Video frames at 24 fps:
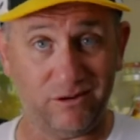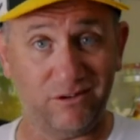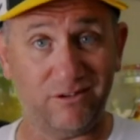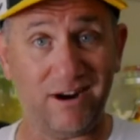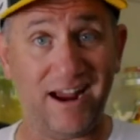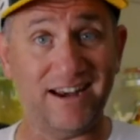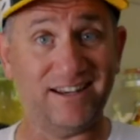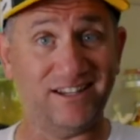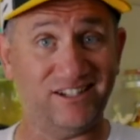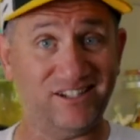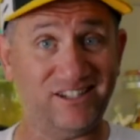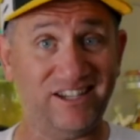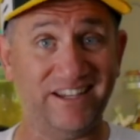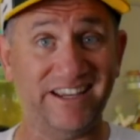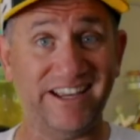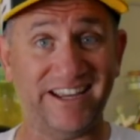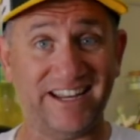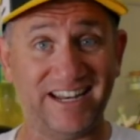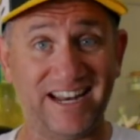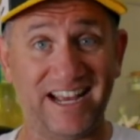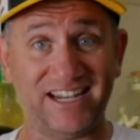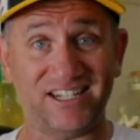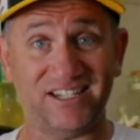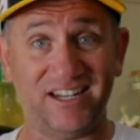Great to see you
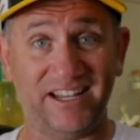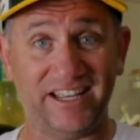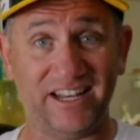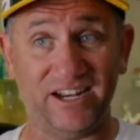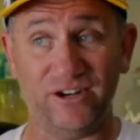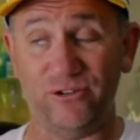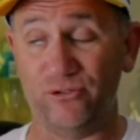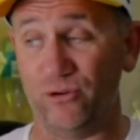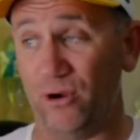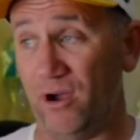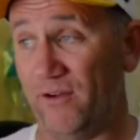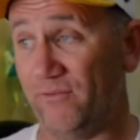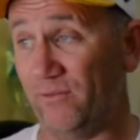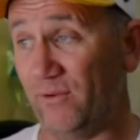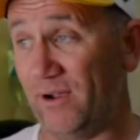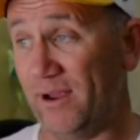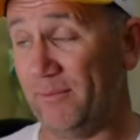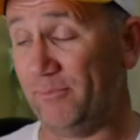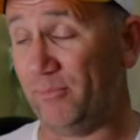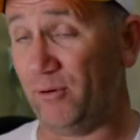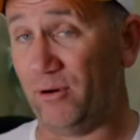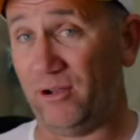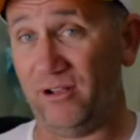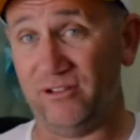can actually get a drive away
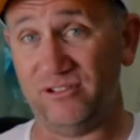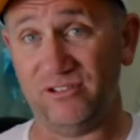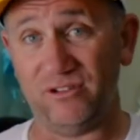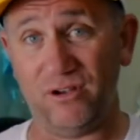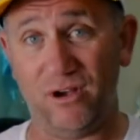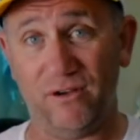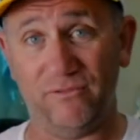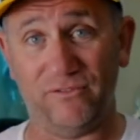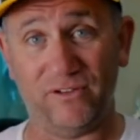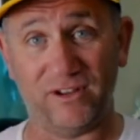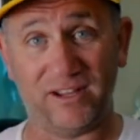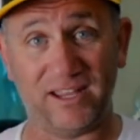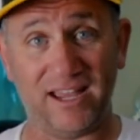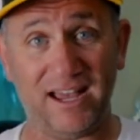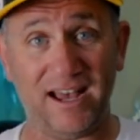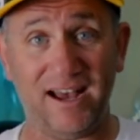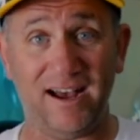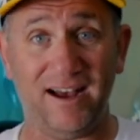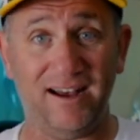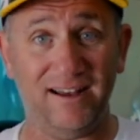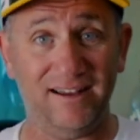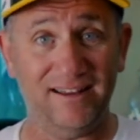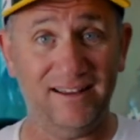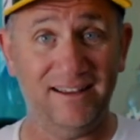price off a
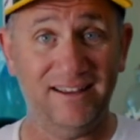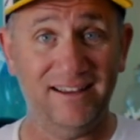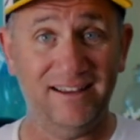car